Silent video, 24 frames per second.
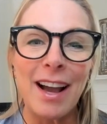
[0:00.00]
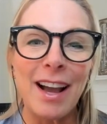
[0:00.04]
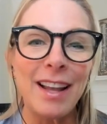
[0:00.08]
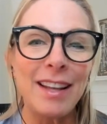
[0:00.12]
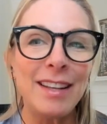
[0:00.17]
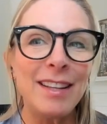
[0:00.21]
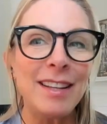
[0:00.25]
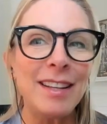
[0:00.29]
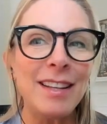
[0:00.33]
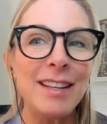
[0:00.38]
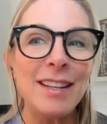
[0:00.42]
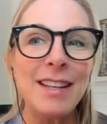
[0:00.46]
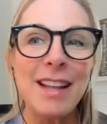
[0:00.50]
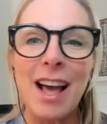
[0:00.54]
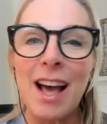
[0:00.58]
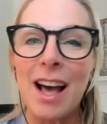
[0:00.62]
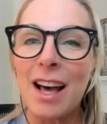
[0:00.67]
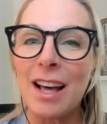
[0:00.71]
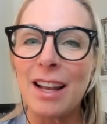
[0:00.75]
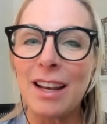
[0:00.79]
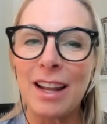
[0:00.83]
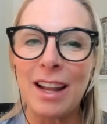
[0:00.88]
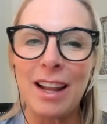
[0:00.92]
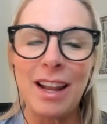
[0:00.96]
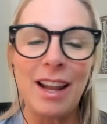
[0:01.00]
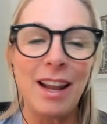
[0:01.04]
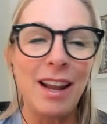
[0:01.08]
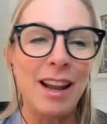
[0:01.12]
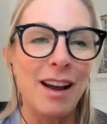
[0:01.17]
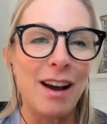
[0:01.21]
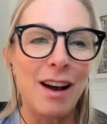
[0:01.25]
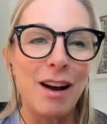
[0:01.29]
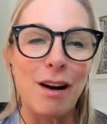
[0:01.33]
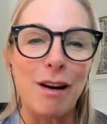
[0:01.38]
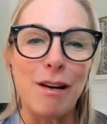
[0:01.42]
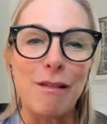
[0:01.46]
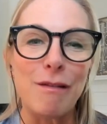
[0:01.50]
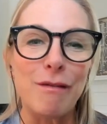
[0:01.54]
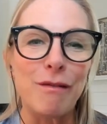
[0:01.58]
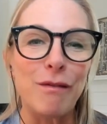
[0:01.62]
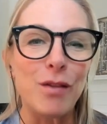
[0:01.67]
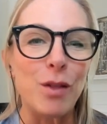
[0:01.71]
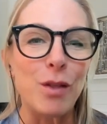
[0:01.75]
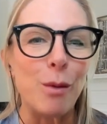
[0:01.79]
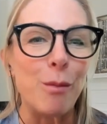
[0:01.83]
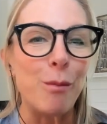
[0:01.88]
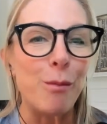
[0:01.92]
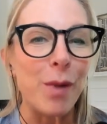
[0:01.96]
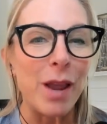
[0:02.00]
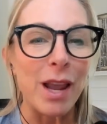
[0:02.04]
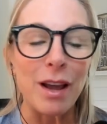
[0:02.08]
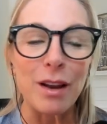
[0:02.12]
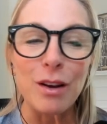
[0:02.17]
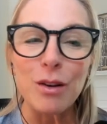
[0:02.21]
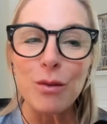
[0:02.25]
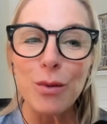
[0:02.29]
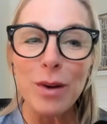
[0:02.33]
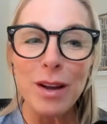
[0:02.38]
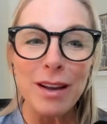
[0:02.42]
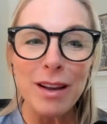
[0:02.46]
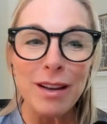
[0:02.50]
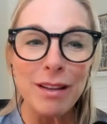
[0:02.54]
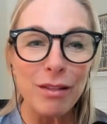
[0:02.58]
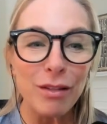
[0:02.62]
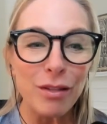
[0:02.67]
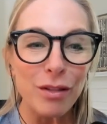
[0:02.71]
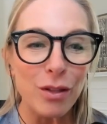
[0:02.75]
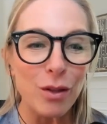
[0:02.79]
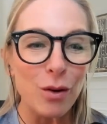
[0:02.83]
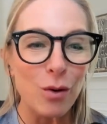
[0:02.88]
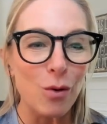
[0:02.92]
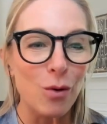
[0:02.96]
I did not have the bandwidth